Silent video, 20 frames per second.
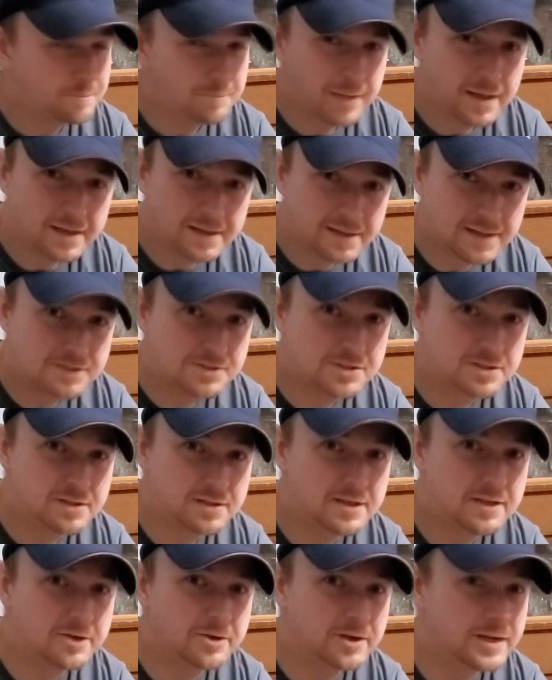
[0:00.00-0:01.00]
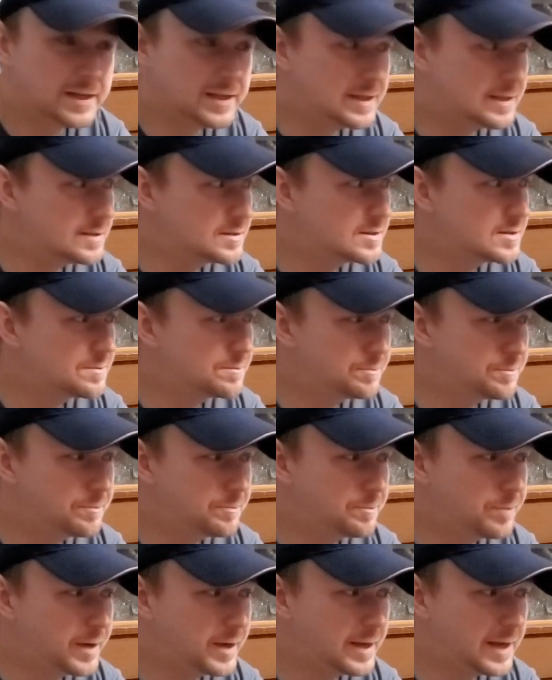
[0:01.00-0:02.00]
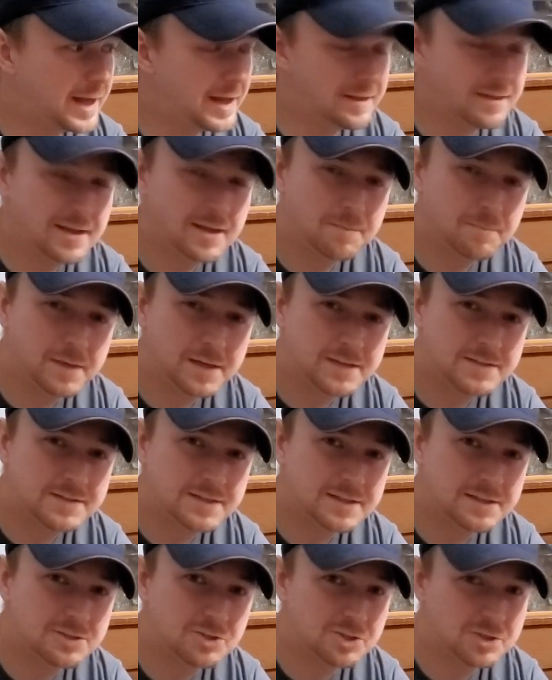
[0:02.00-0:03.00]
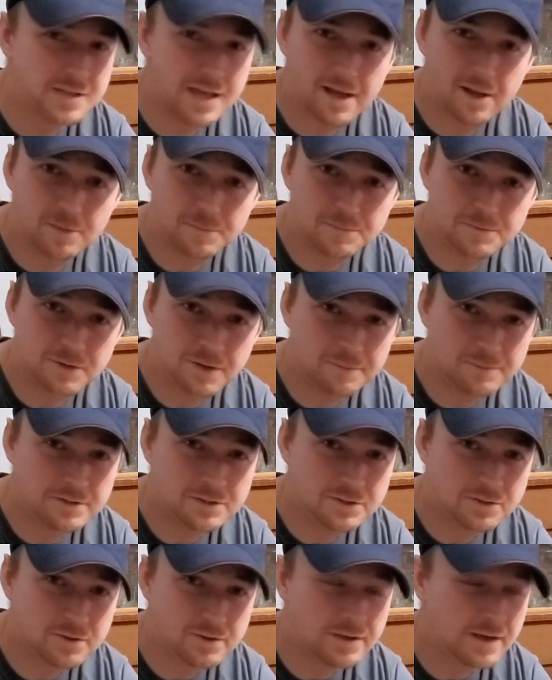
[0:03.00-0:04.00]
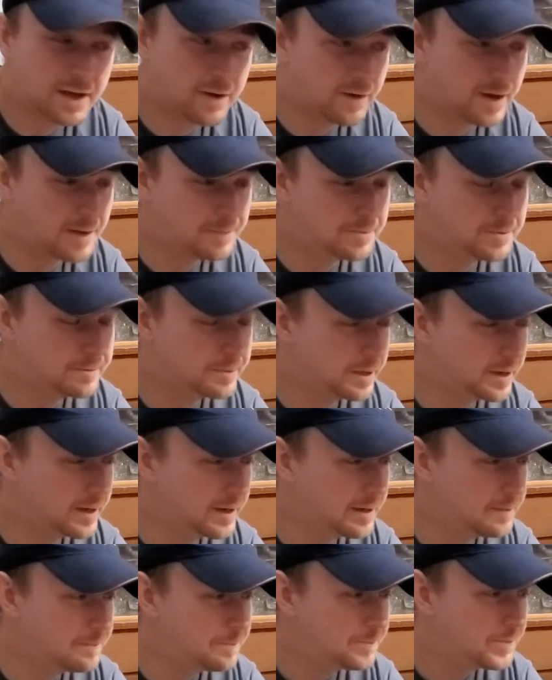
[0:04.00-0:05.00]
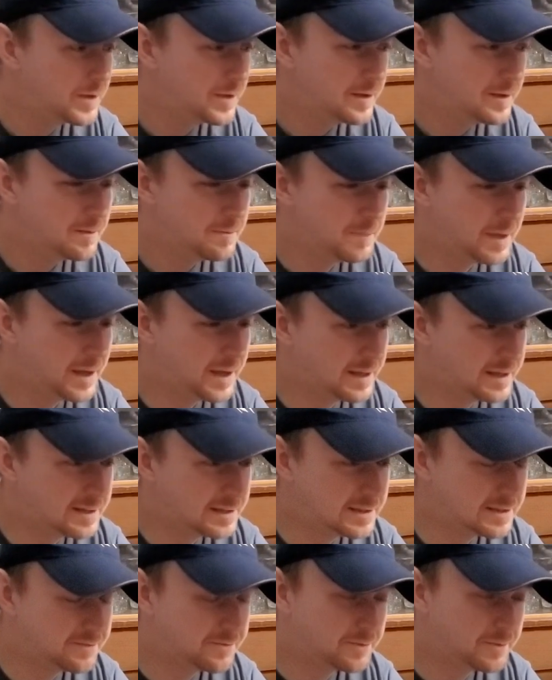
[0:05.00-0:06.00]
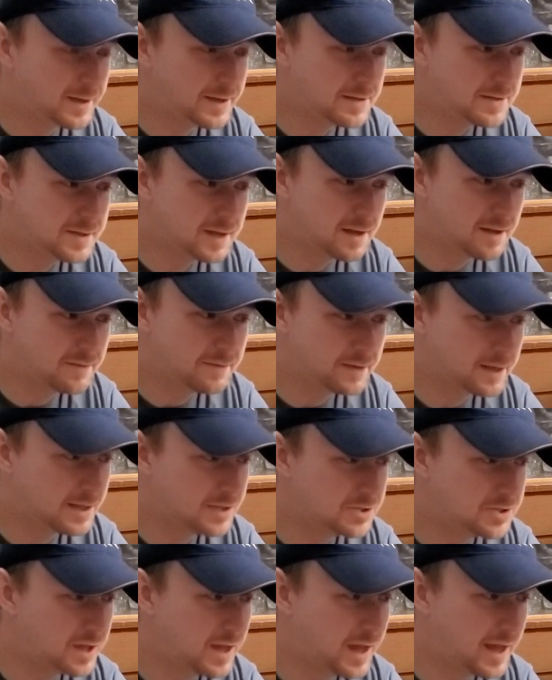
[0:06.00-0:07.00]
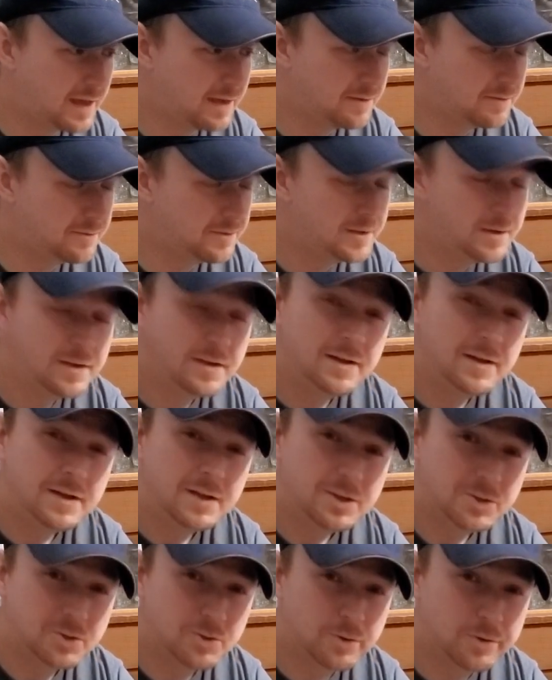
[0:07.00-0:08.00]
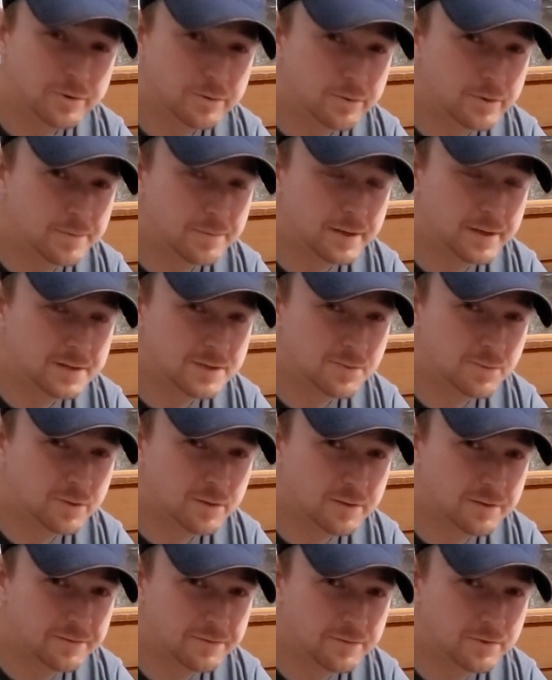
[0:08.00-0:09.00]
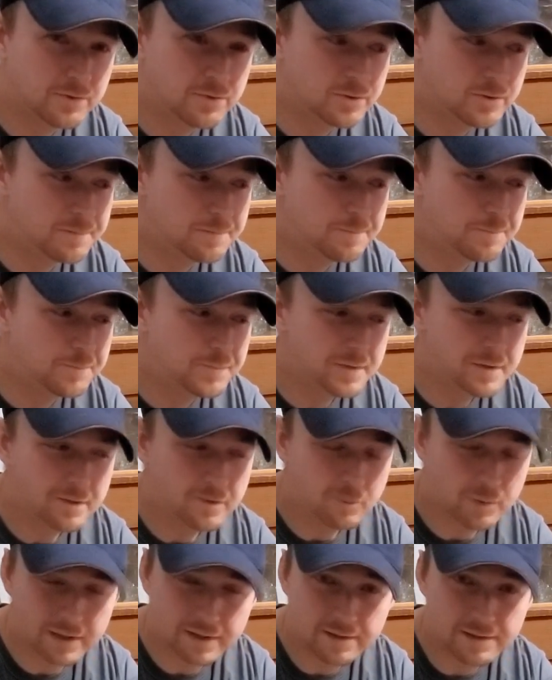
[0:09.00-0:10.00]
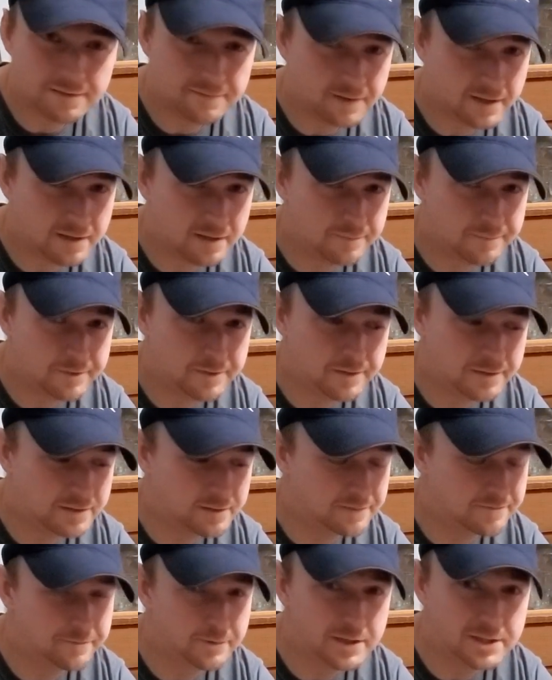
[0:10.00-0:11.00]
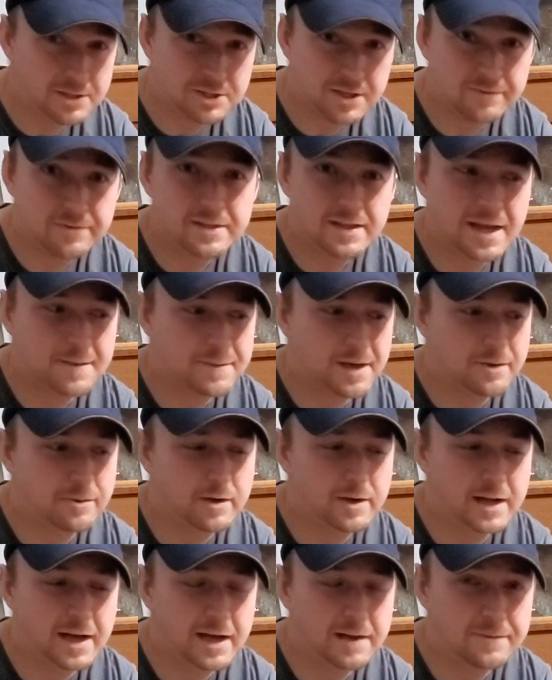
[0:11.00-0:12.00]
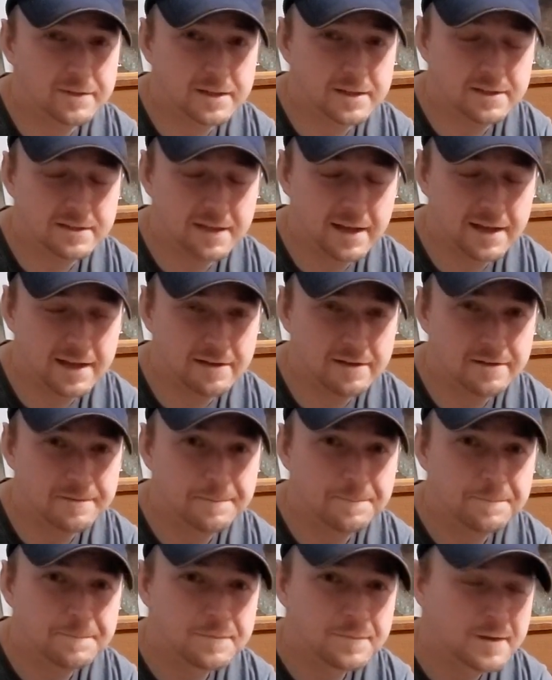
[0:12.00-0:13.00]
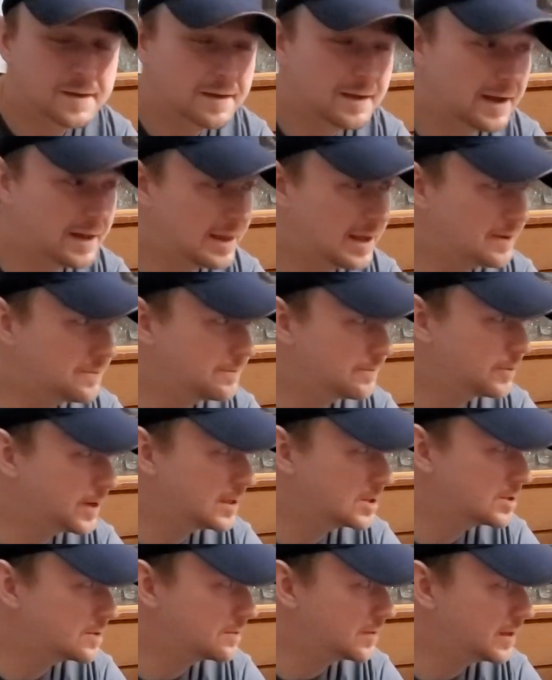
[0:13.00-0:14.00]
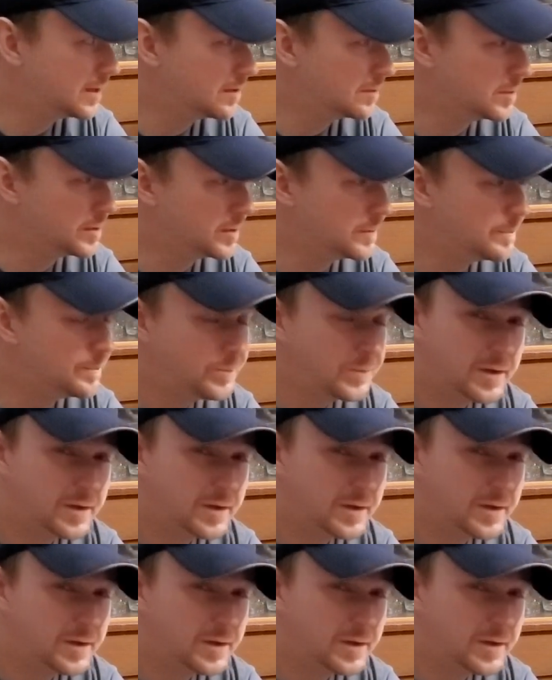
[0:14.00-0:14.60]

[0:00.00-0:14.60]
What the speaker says: Pay attention to the ingredients, but I think mixing just helps. So I'm going to show you how I prepare it, make it easy for myself, and I should have 2 to 3 months worth of food quickly available in the fridge. Every time I run out of a container, I'll have fresh available.